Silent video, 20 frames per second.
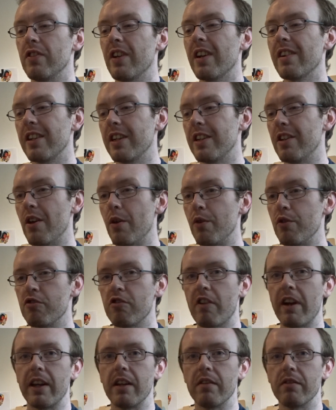There's actually no
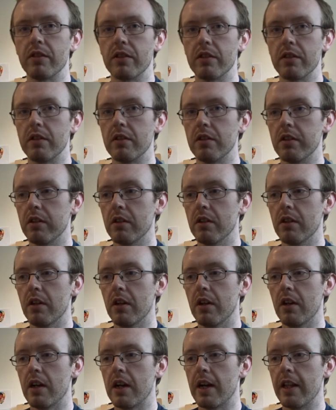training footage
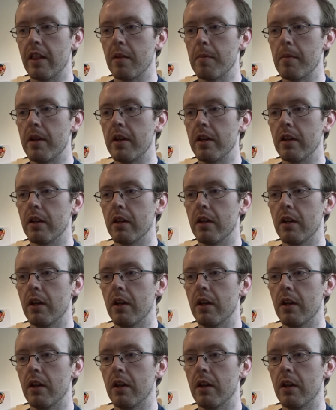at the minute.